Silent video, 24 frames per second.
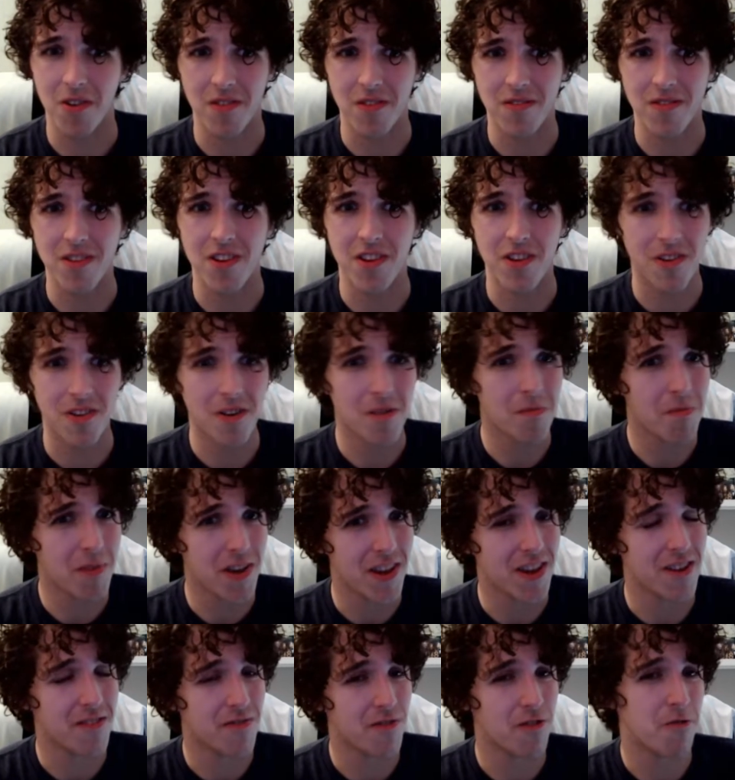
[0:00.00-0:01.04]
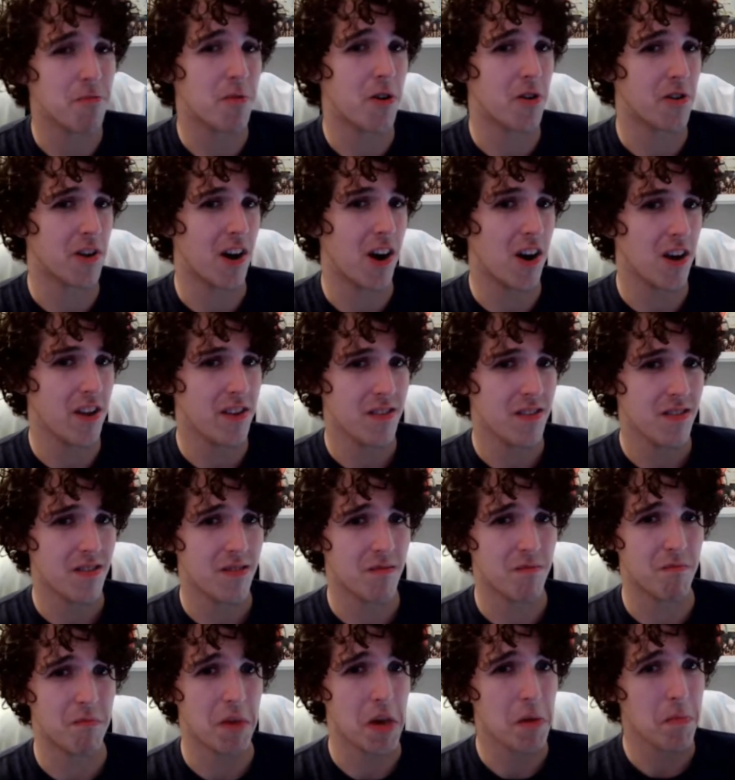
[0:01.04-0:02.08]
European football gone,
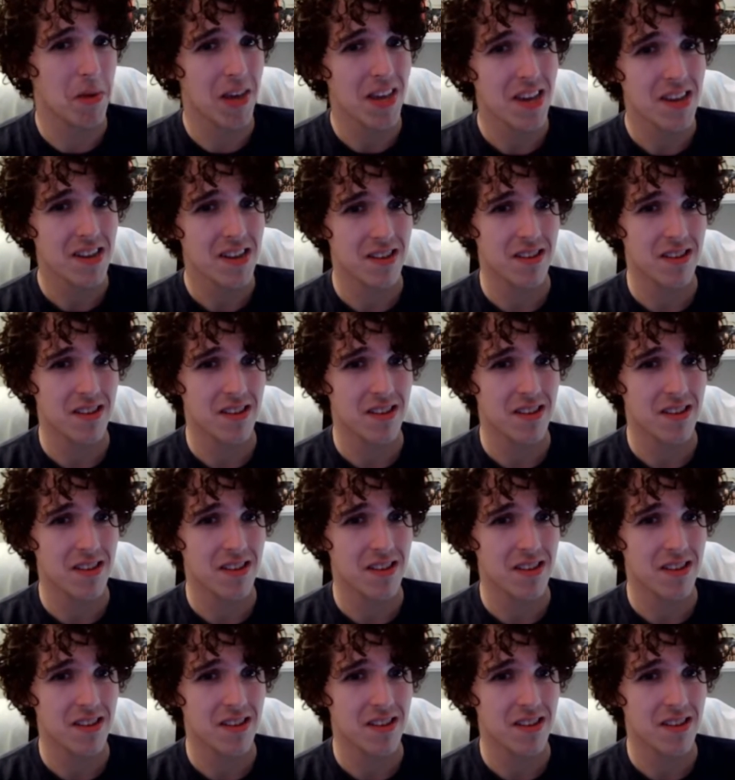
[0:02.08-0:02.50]
maybe.